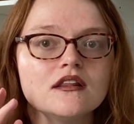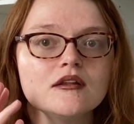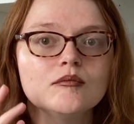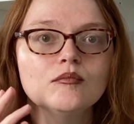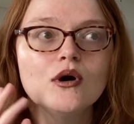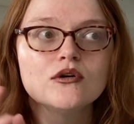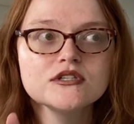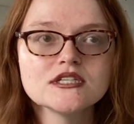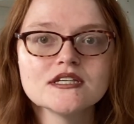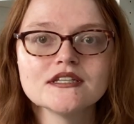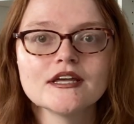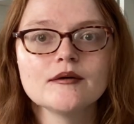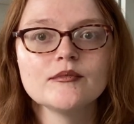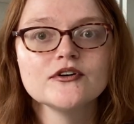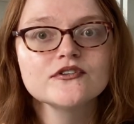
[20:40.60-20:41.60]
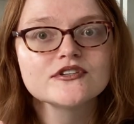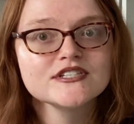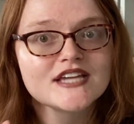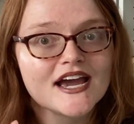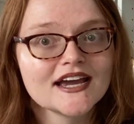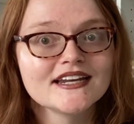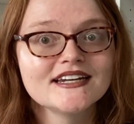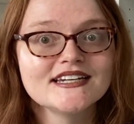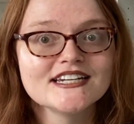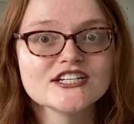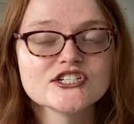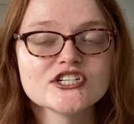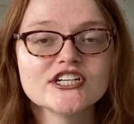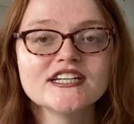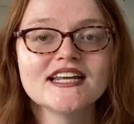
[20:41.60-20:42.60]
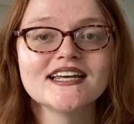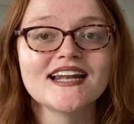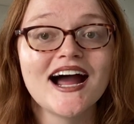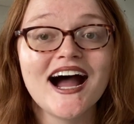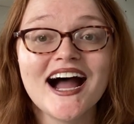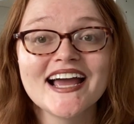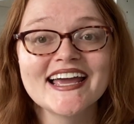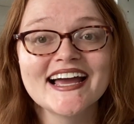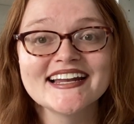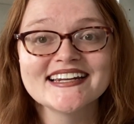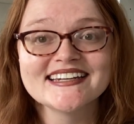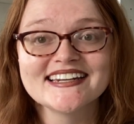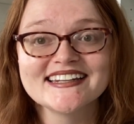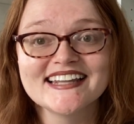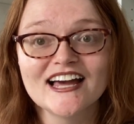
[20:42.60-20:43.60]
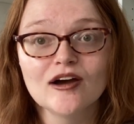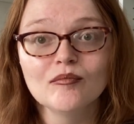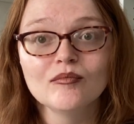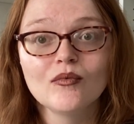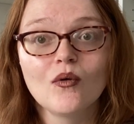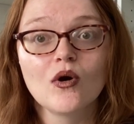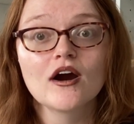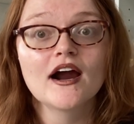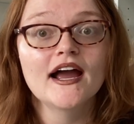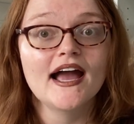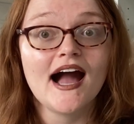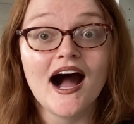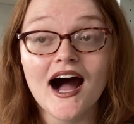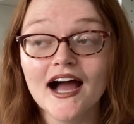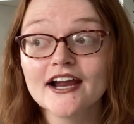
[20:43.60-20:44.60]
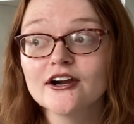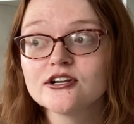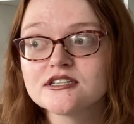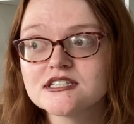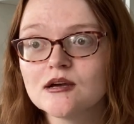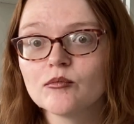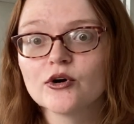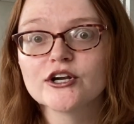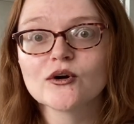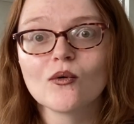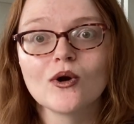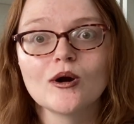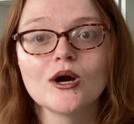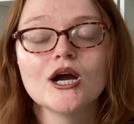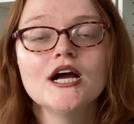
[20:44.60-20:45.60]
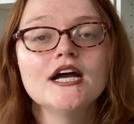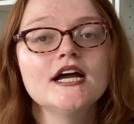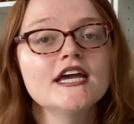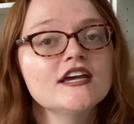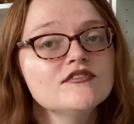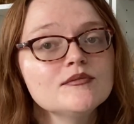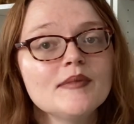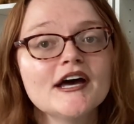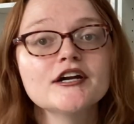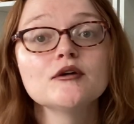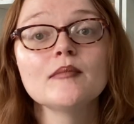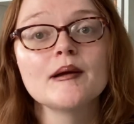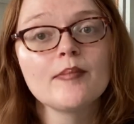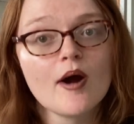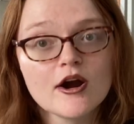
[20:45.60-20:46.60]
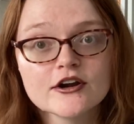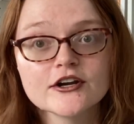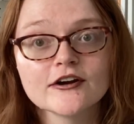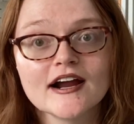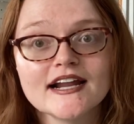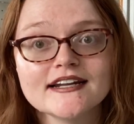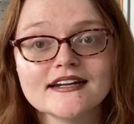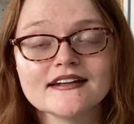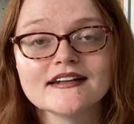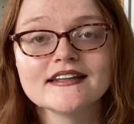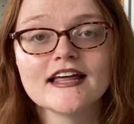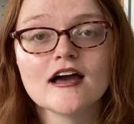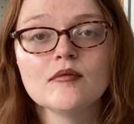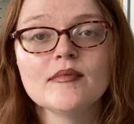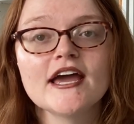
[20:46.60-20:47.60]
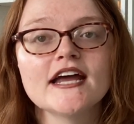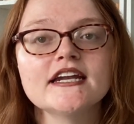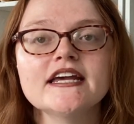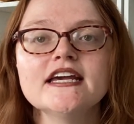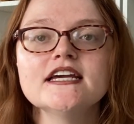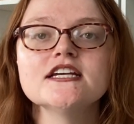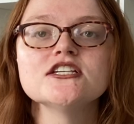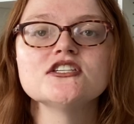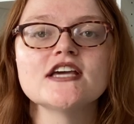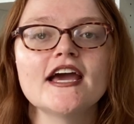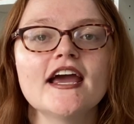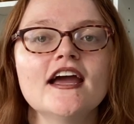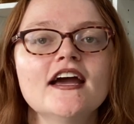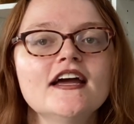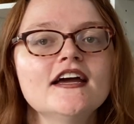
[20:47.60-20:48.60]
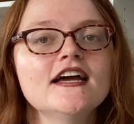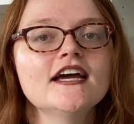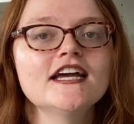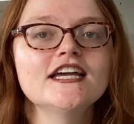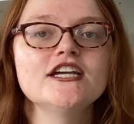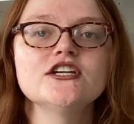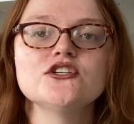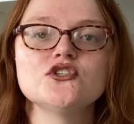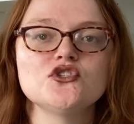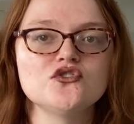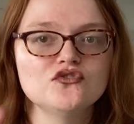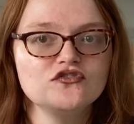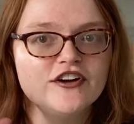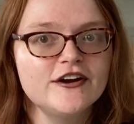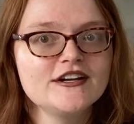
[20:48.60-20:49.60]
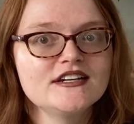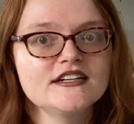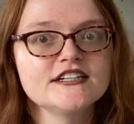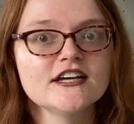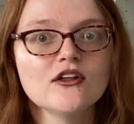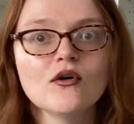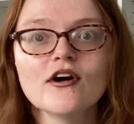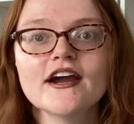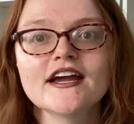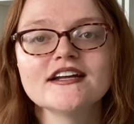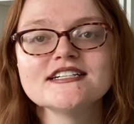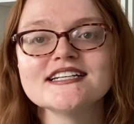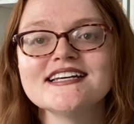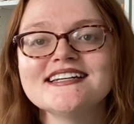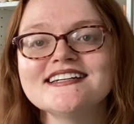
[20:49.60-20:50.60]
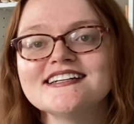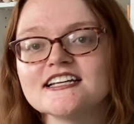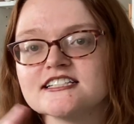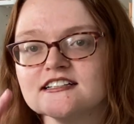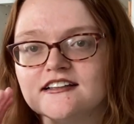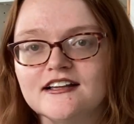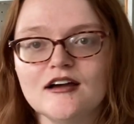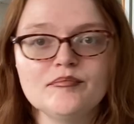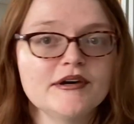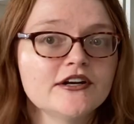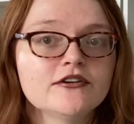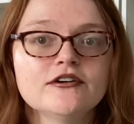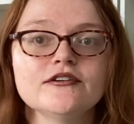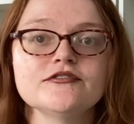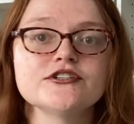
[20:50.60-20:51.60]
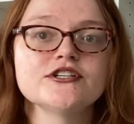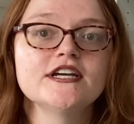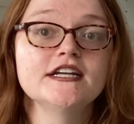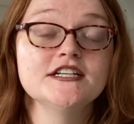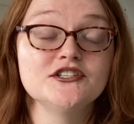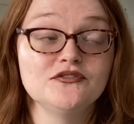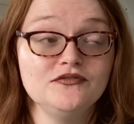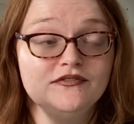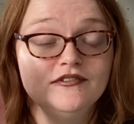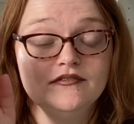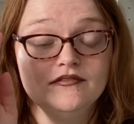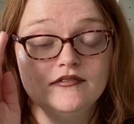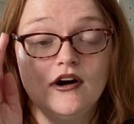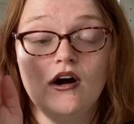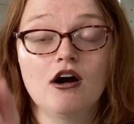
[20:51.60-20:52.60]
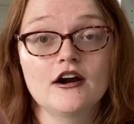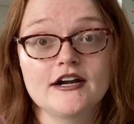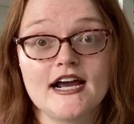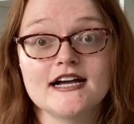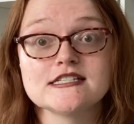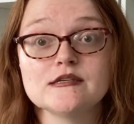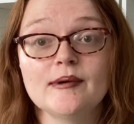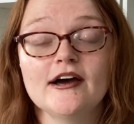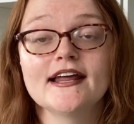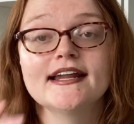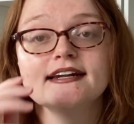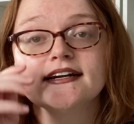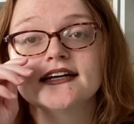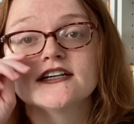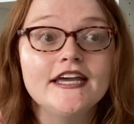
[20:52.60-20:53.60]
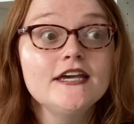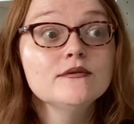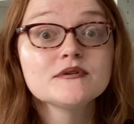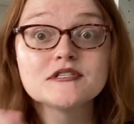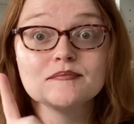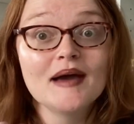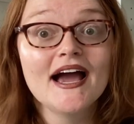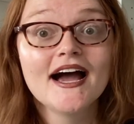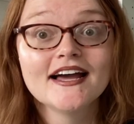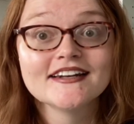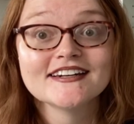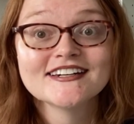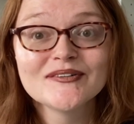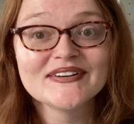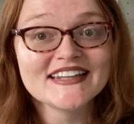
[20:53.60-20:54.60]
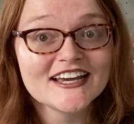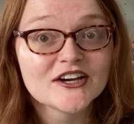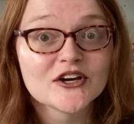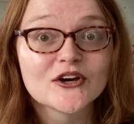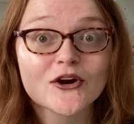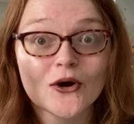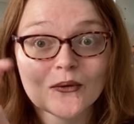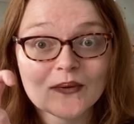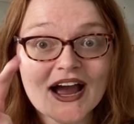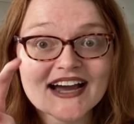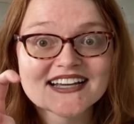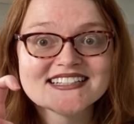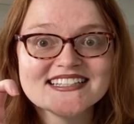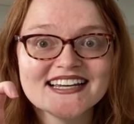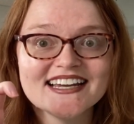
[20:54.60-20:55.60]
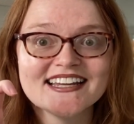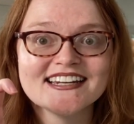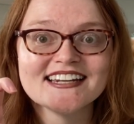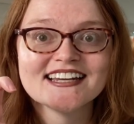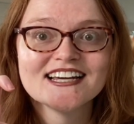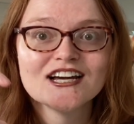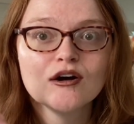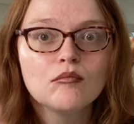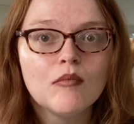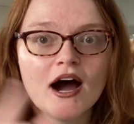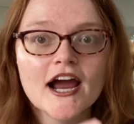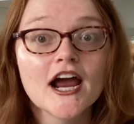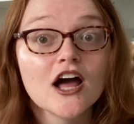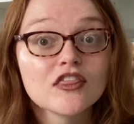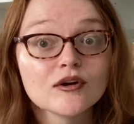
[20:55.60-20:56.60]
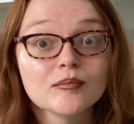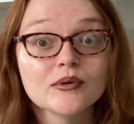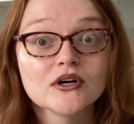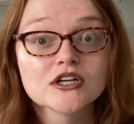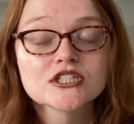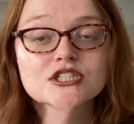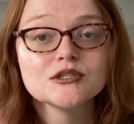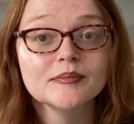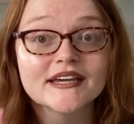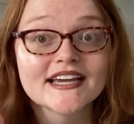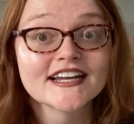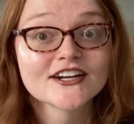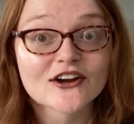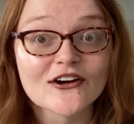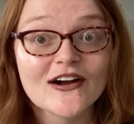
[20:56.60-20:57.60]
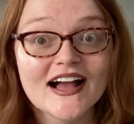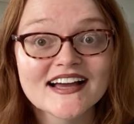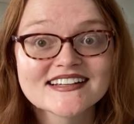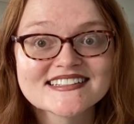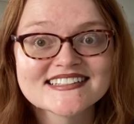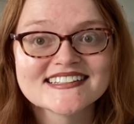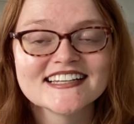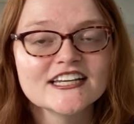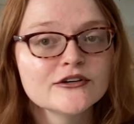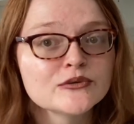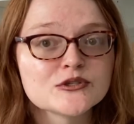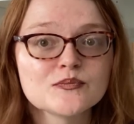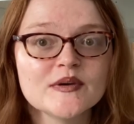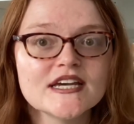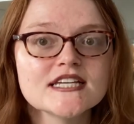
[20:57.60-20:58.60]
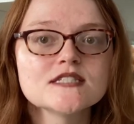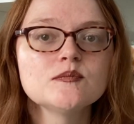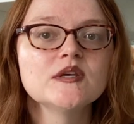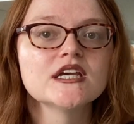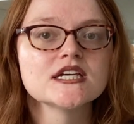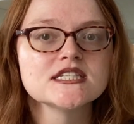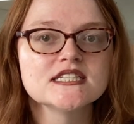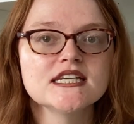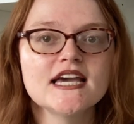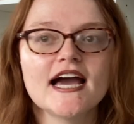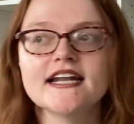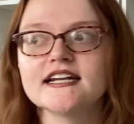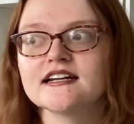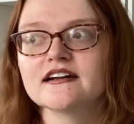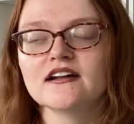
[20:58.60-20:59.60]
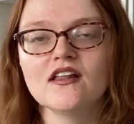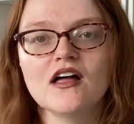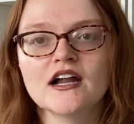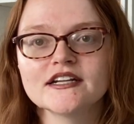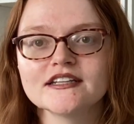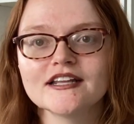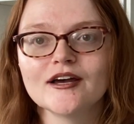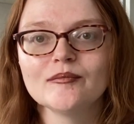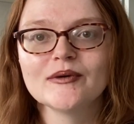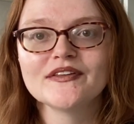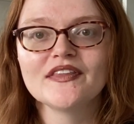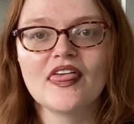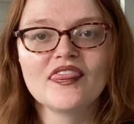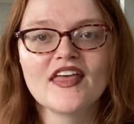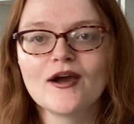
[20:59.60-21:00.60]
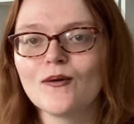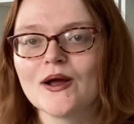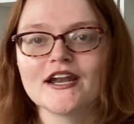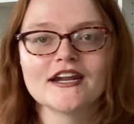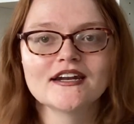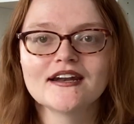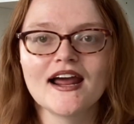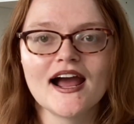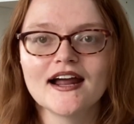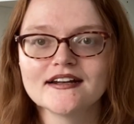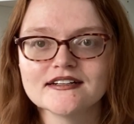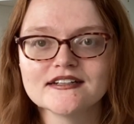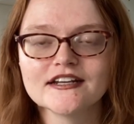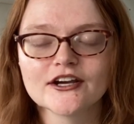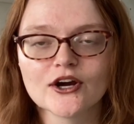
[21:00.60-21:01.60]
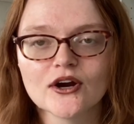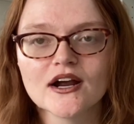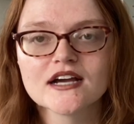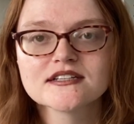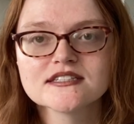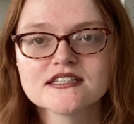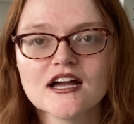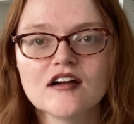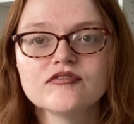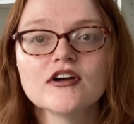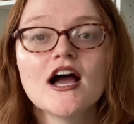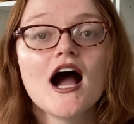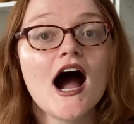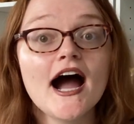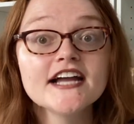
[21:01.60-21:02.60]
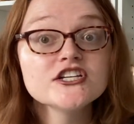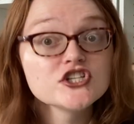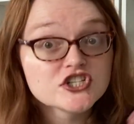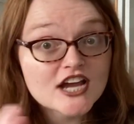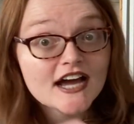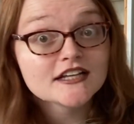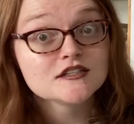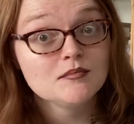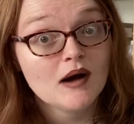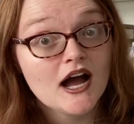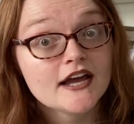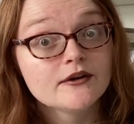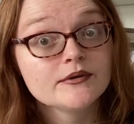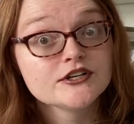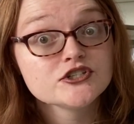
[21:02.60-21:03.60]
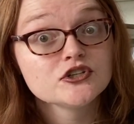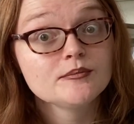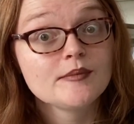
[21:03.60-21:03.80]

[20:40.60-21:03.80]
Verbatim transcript: most of them are the second edition, and I edited them, or I hired someone, or even better, my partner edited them, and he is very detail oriented, does a lot better of it, and he's a hard ass about editing. He was mad when they corrected my other books to be incorrect. He was pissed because he edited a lot of them and then they went in and added incorrect stuff. I checked my original